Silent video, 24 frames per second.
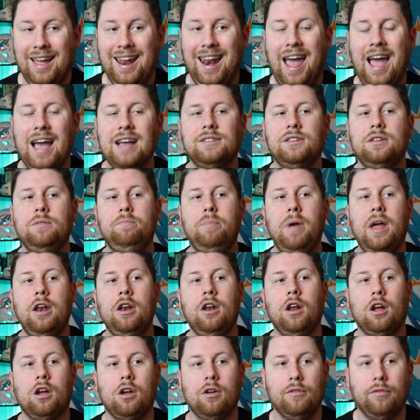It hasn't
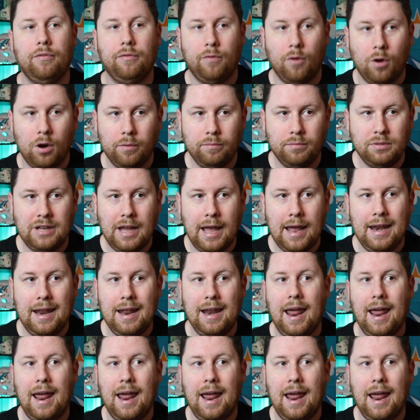been confirmed yet.